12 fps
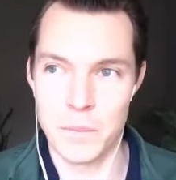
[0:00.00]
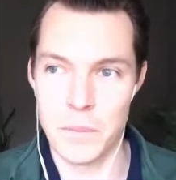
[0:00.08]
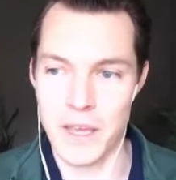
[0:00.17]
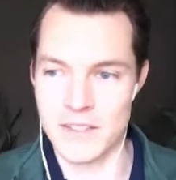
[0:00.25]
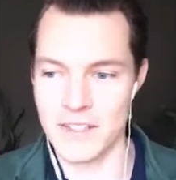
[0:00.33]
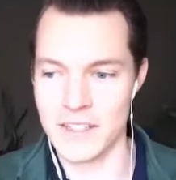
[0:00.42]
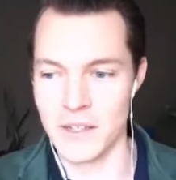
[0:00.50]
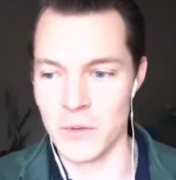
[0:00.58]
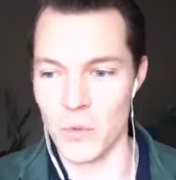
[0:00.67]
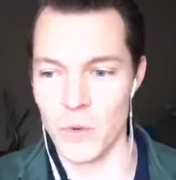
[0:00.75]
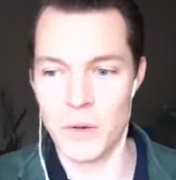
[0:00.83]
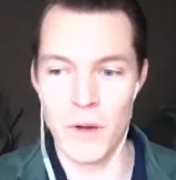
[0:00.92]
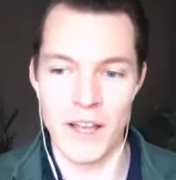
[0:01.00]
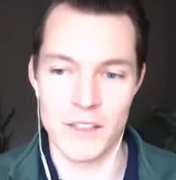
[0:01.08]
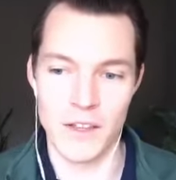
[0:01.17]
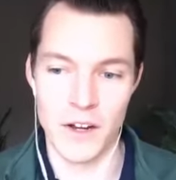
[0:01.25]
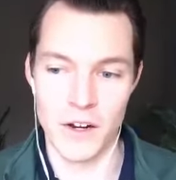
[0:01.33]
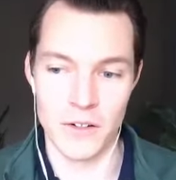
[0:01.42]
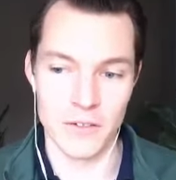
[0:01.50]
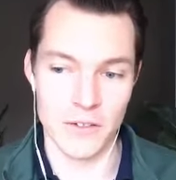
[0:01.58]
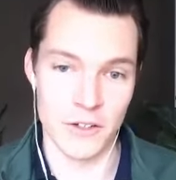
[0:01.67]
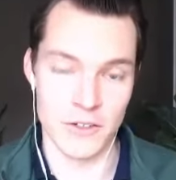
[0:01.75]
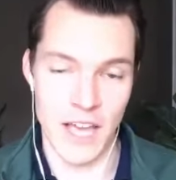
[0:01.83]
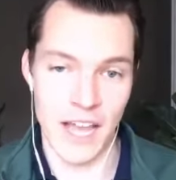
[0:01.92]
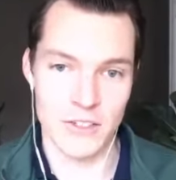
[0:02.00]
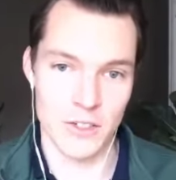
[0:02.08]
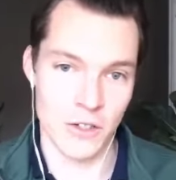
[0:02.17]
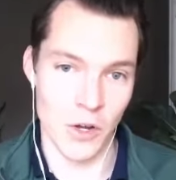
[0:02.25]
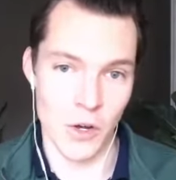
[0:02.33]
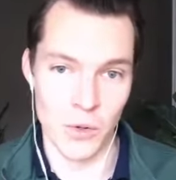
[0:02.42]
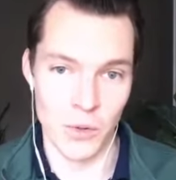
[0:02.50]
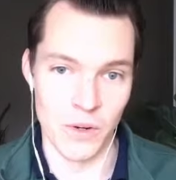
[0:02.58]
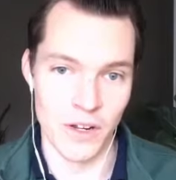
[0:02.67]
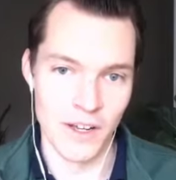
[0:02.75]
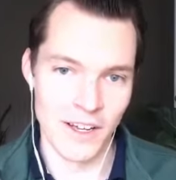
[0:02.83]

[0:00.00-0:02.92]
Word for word: basically rewrite their their tax code